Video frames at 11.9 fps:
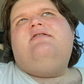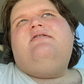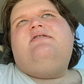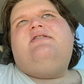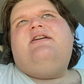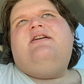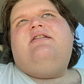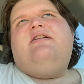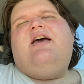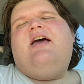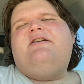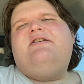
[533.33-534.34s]
and say,
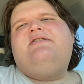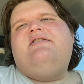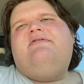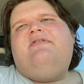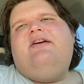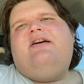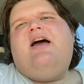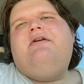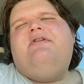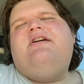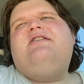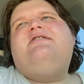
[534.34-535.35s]
act as if like I
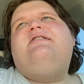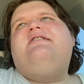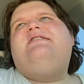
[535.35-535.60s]
would actually